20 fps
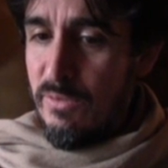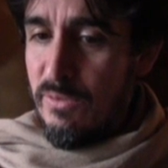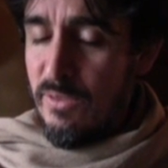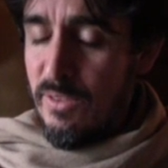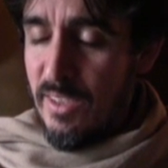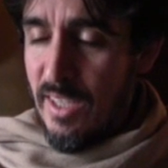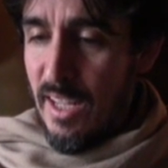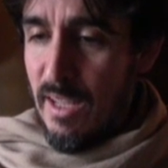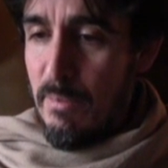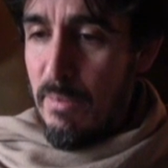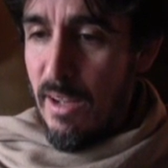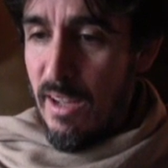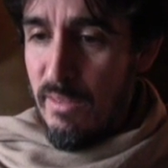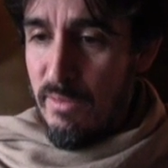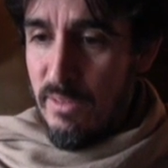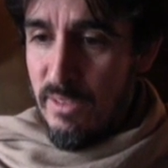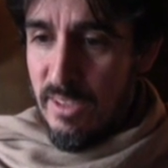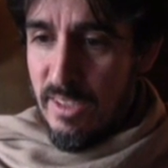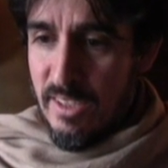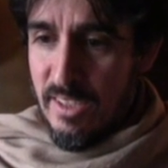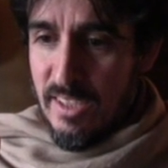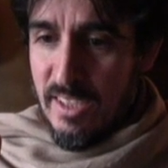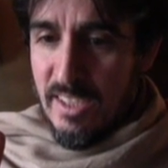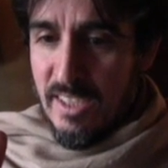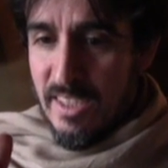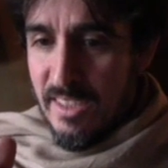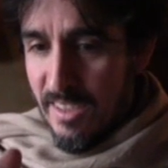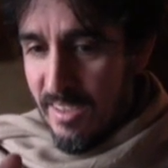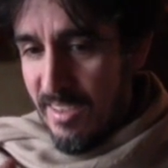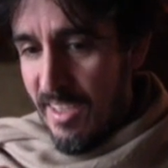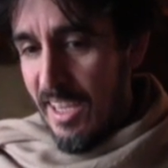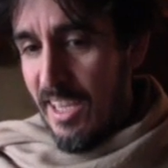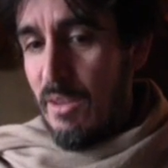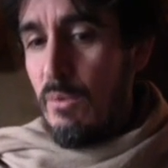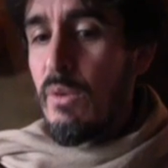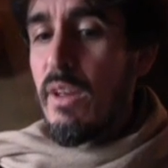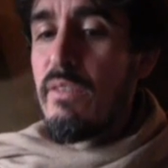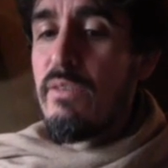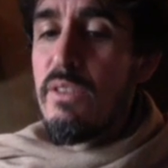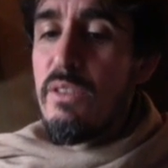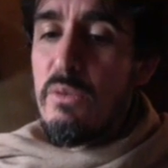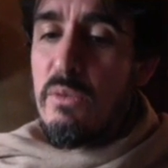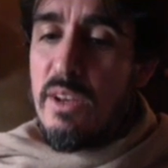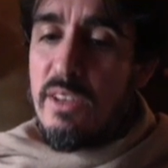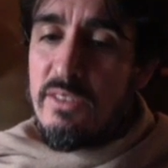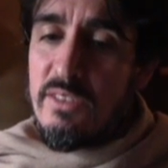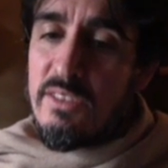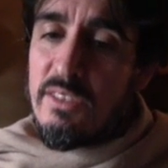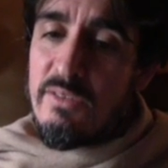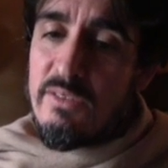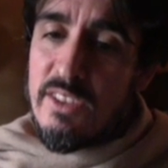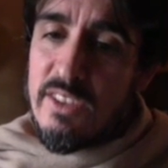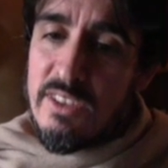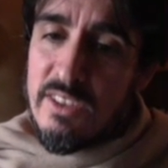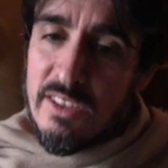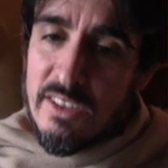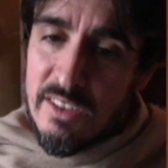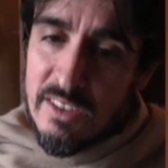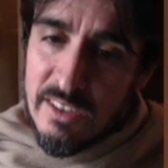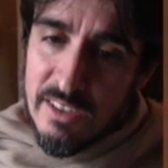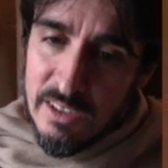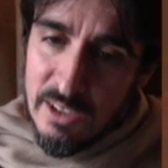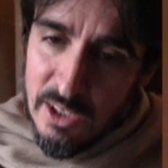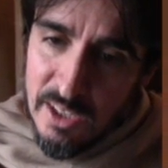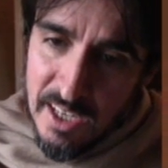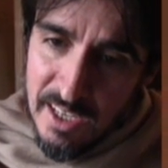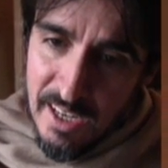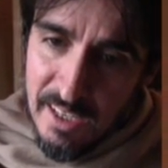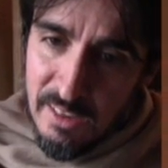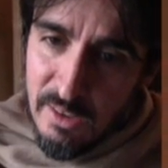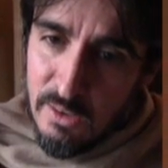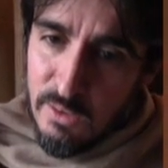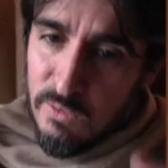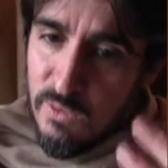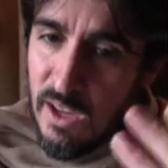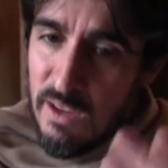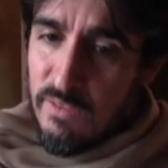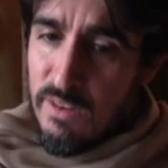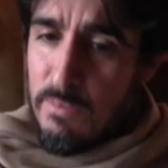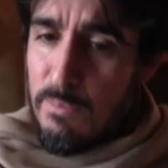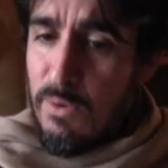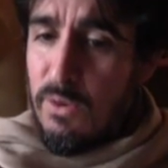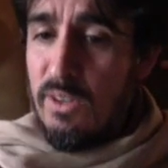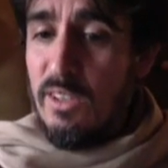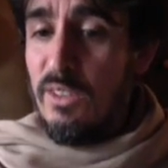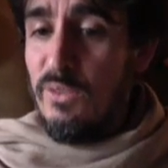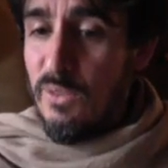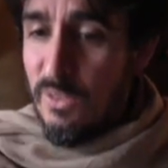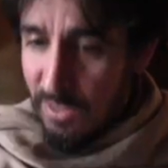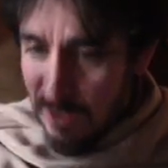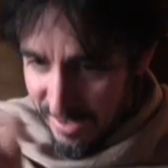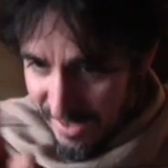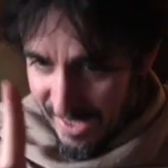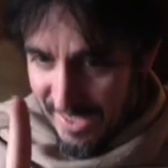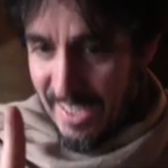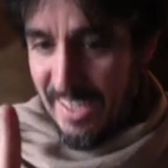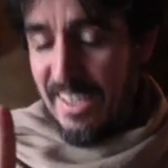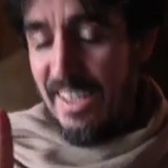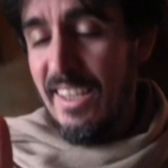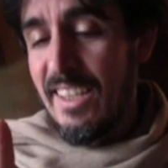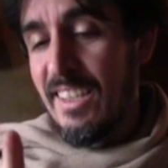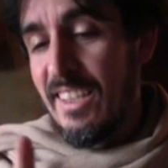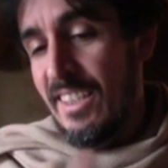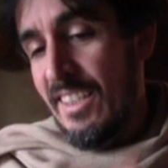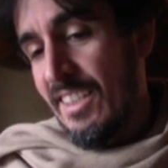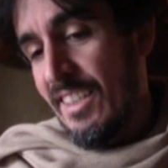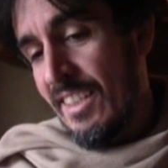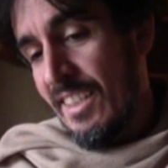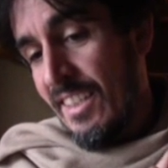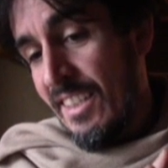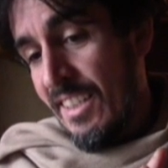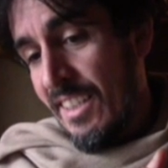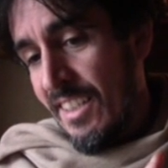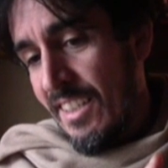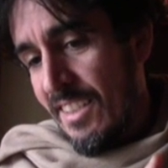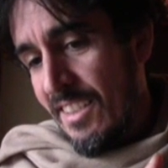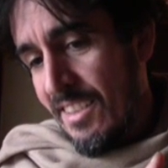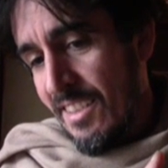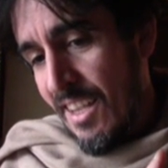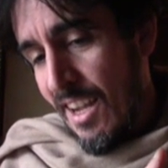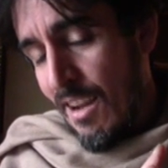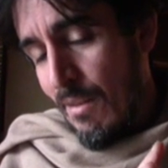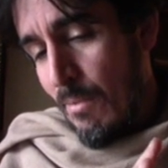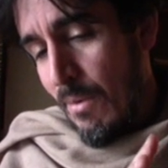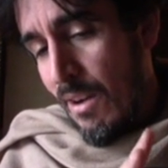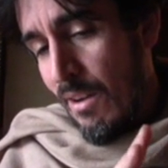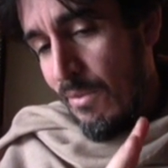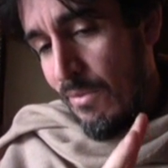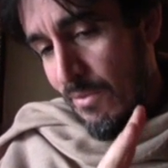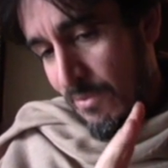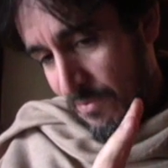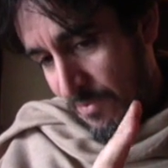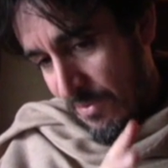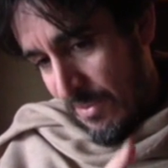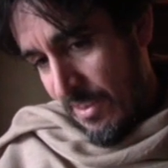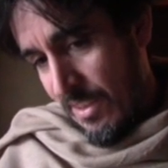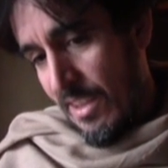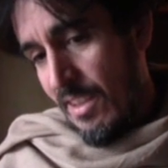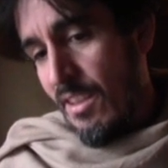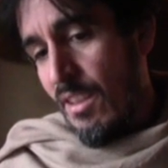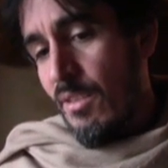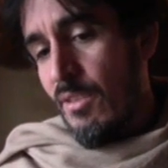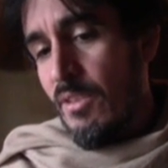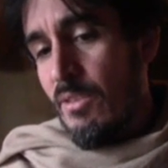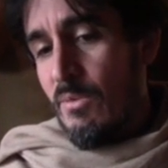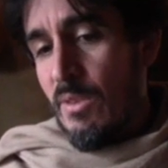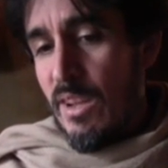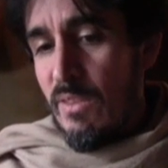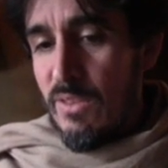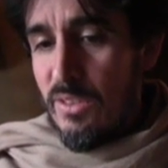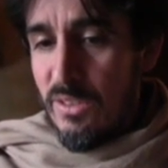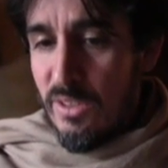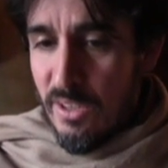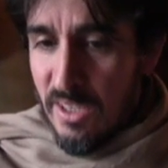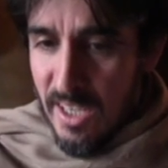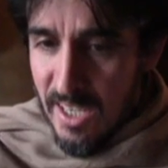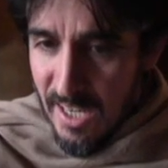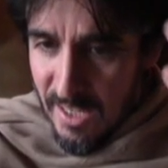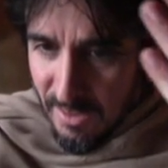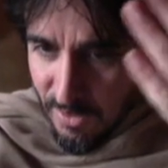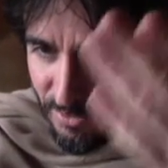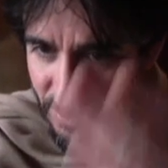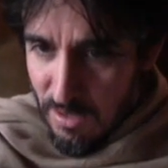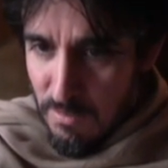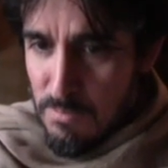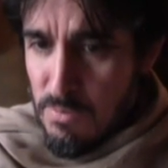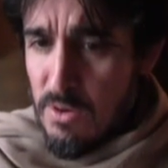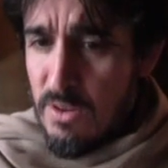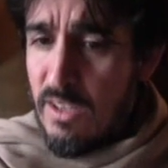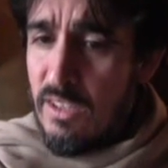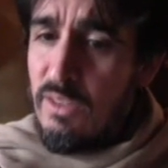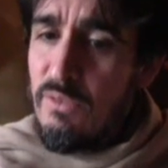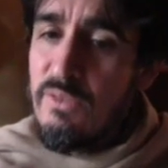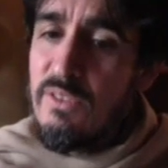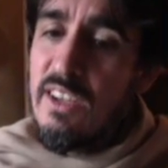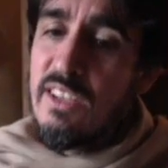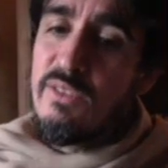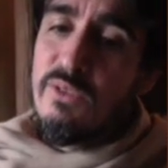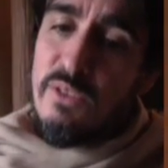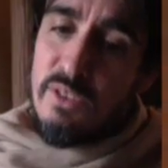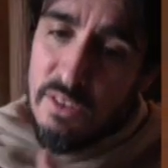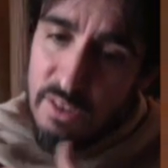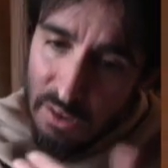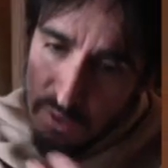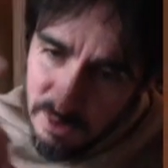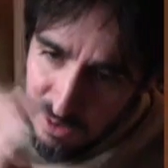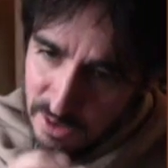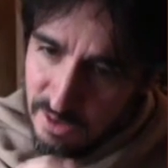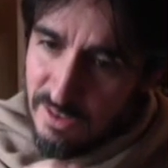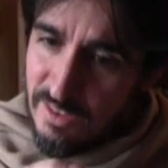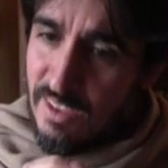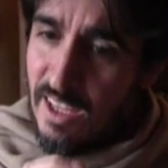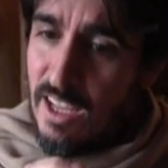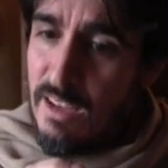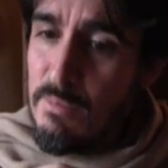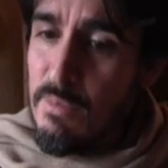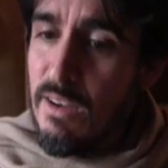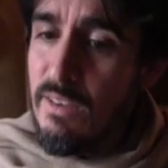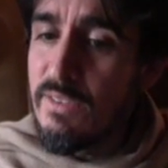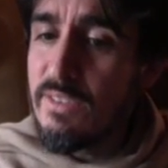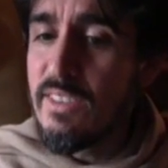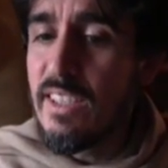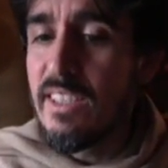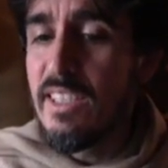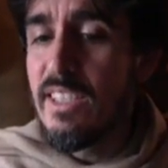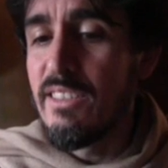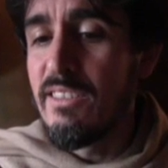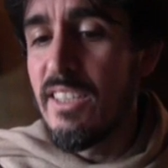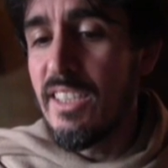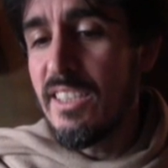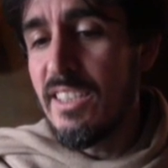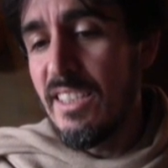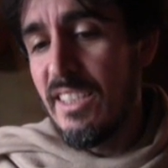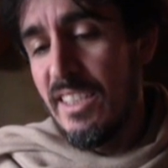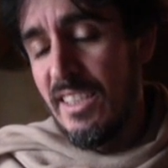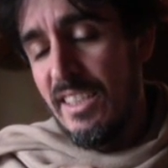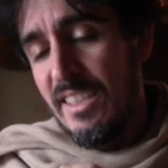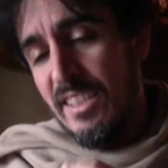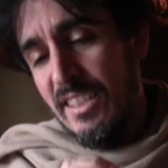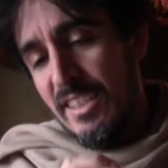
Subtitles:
Staibhav. The second wave of the Western division, looking at those 5 components for the second Staibhav. Then the third wave is looking at those components of Ras for the third Staibhav, Sakyarati.